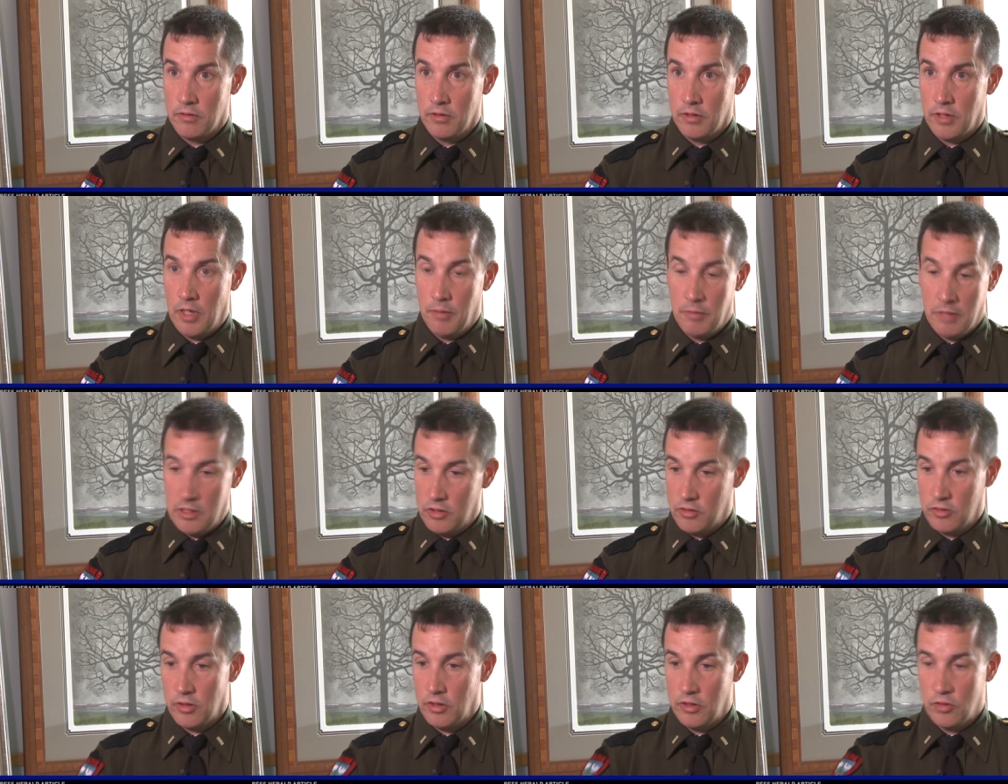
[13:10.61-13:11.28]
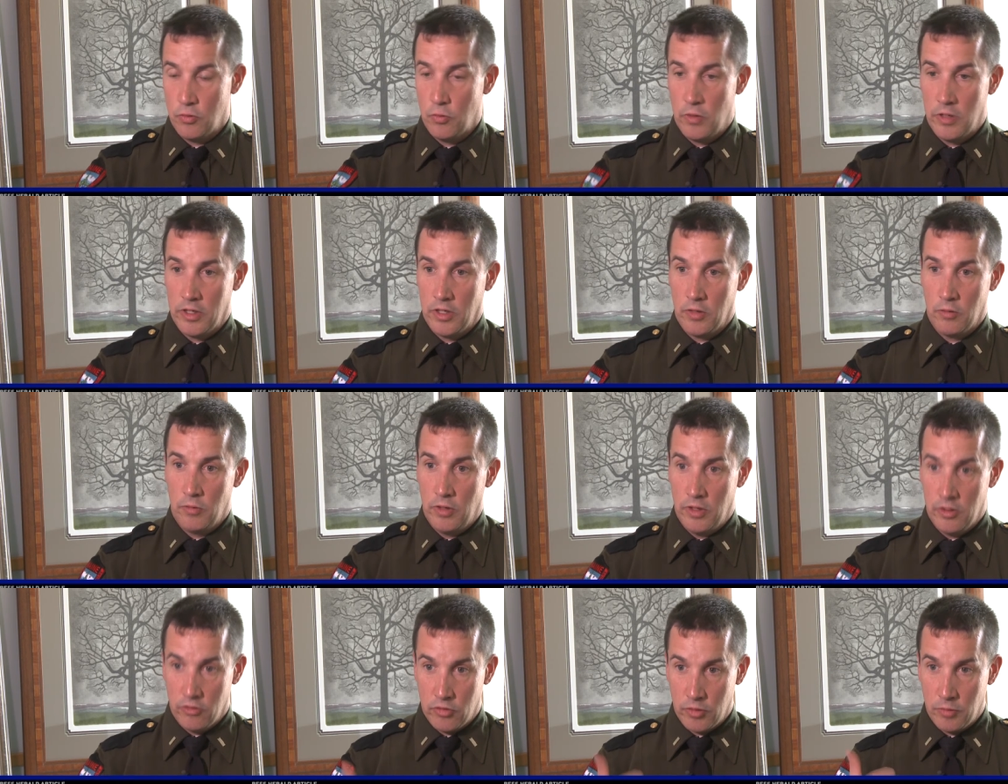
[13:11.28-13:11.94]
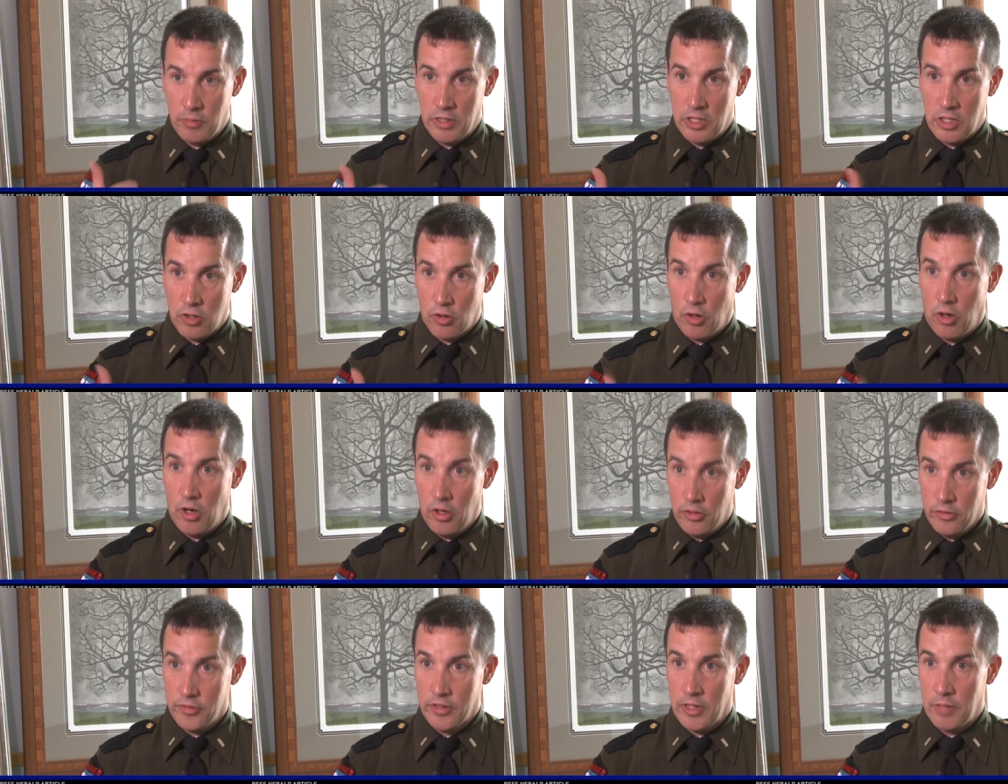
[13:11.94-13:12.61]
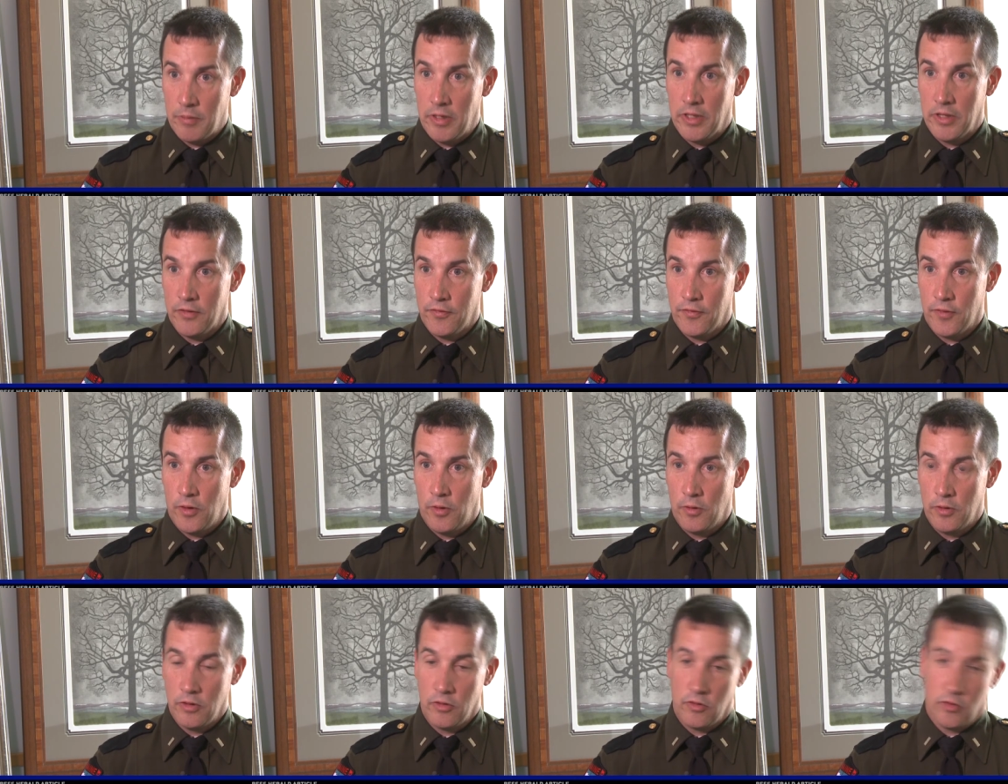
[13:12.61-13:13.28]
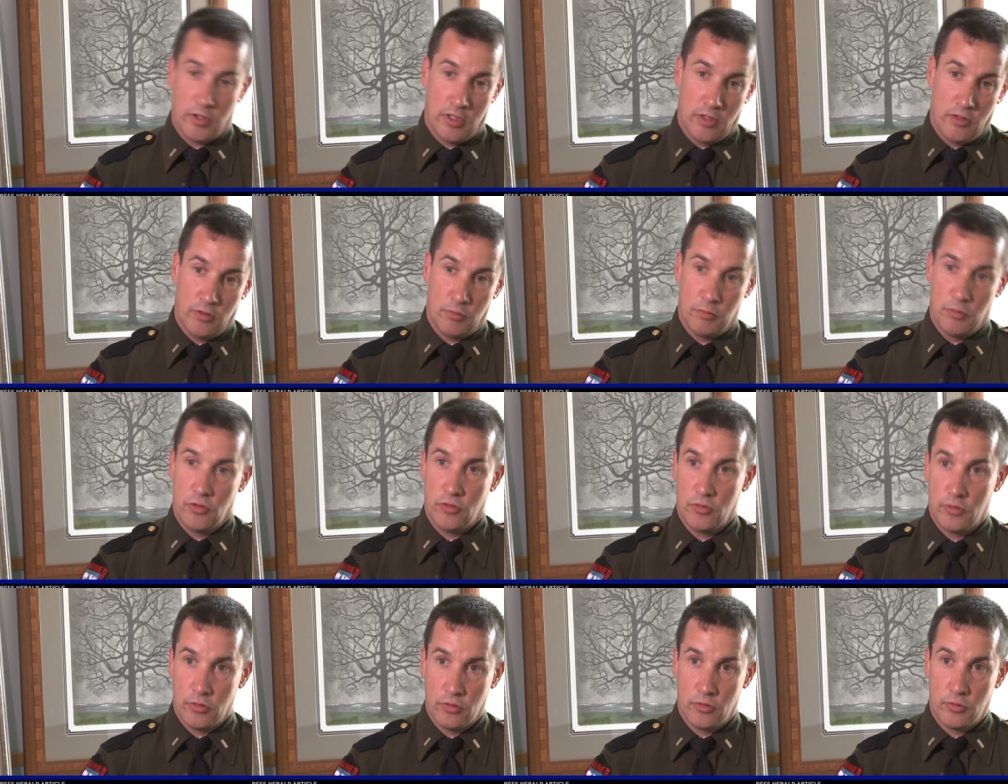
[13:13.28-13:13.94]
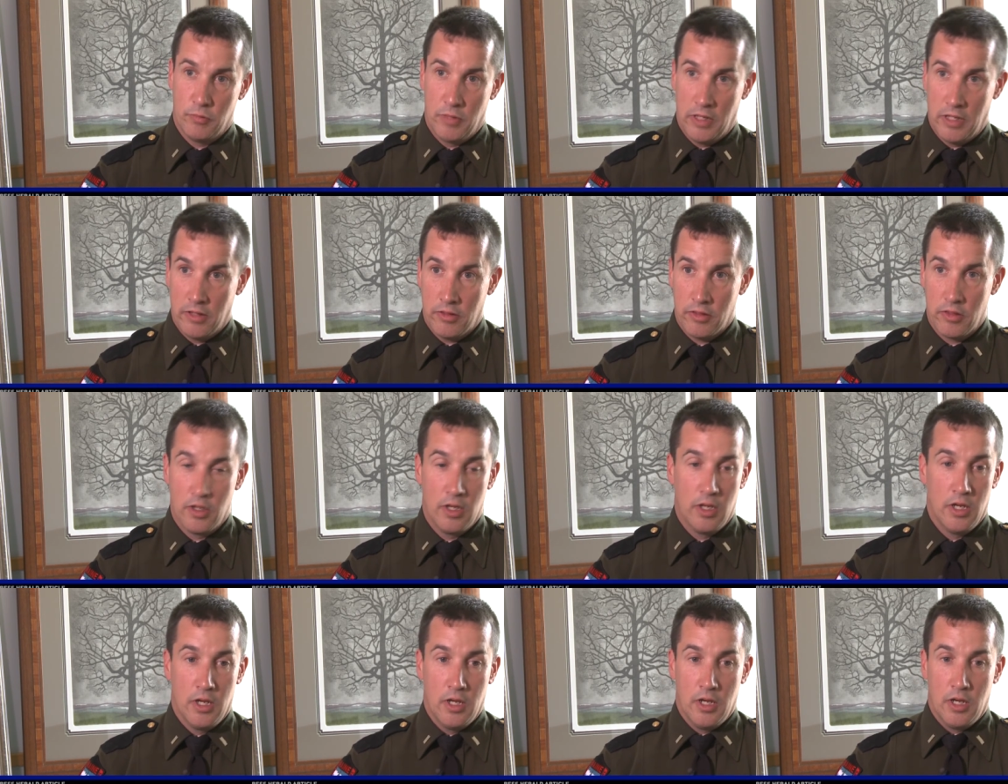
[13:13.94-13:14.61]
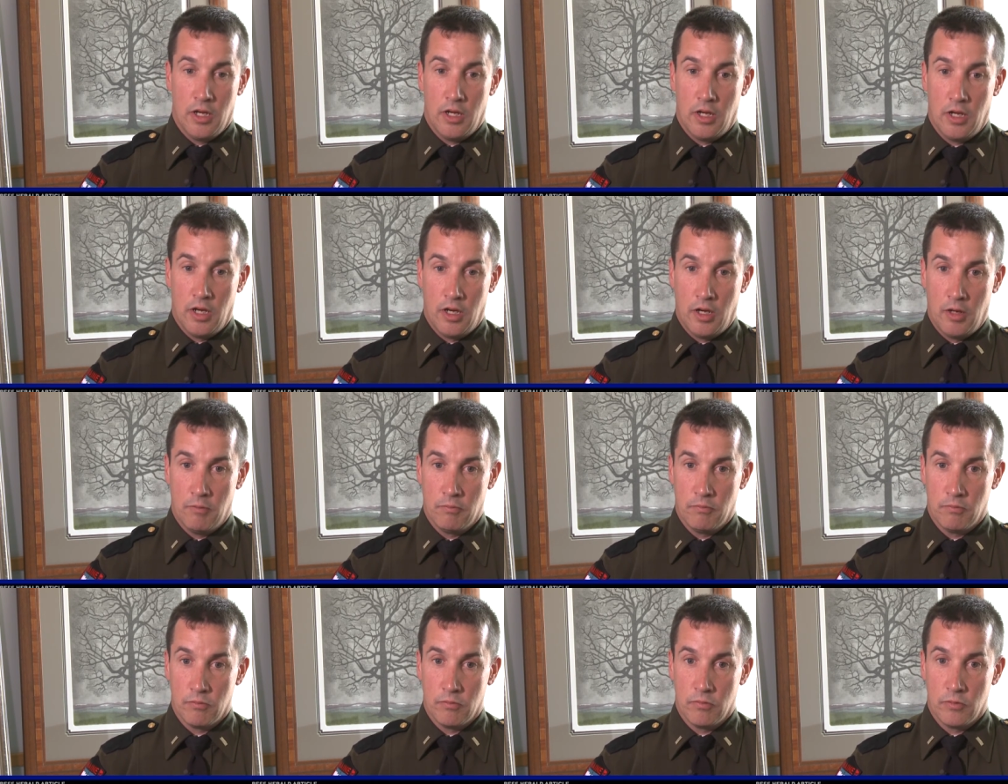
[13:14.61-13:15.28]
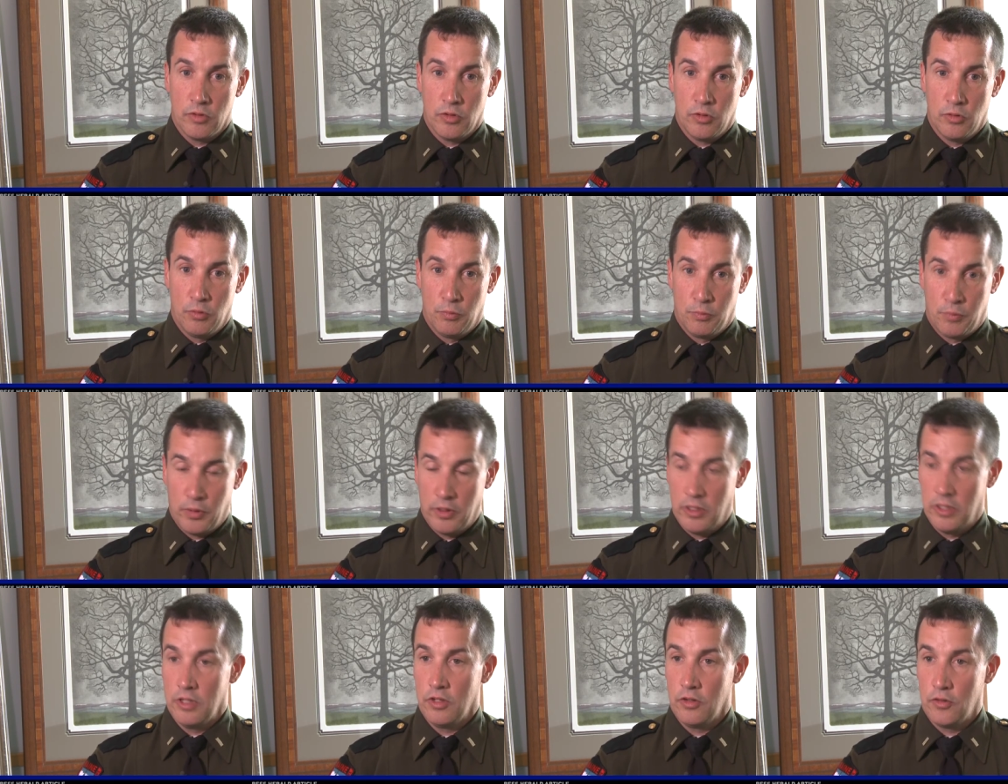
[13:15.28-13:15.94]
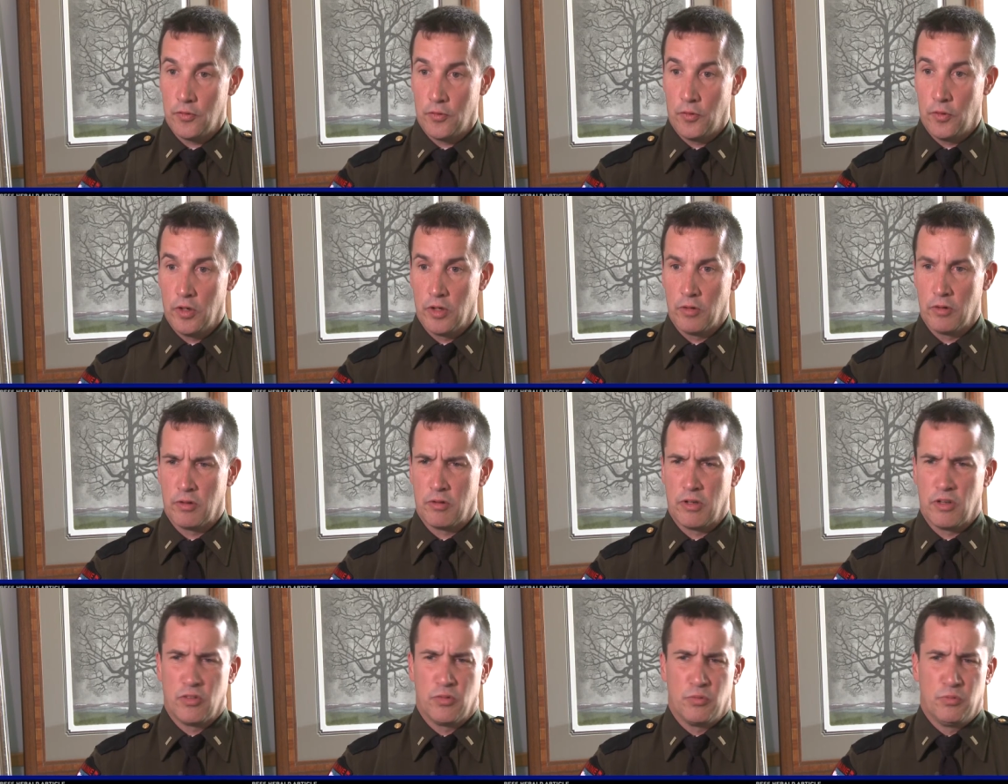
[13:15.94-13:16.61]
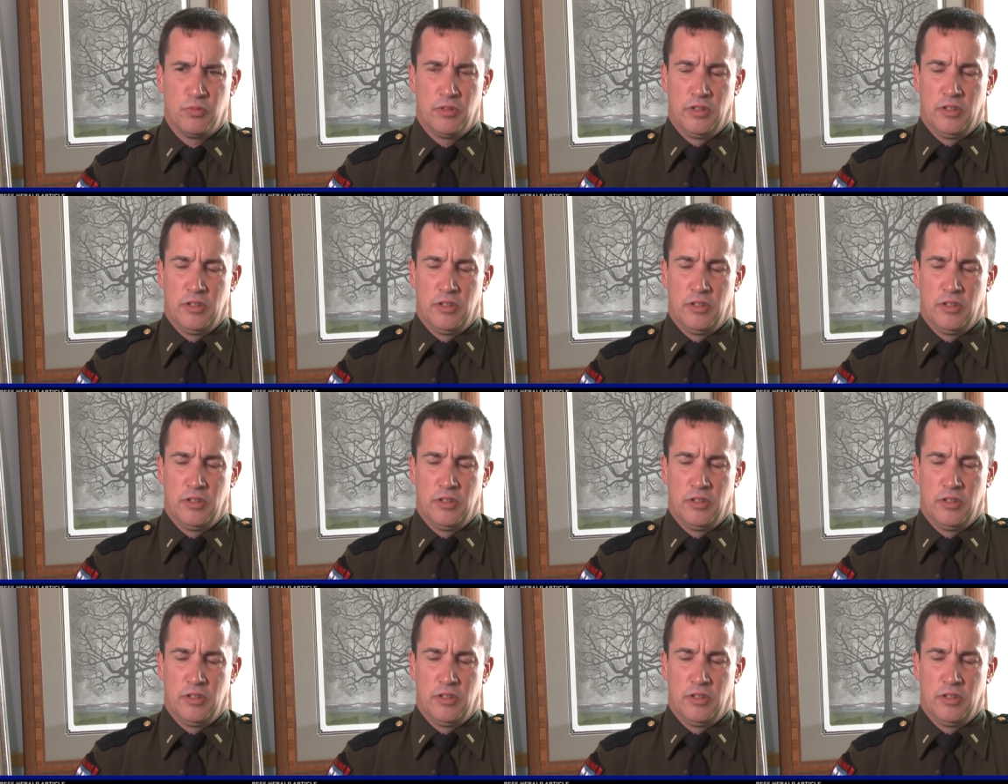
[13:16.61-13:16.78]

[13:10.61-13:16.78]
I mean, it's, it's one-on-one. Somebody calls them on the phone and says, Mr. Smith, um, you put in this FOIA request.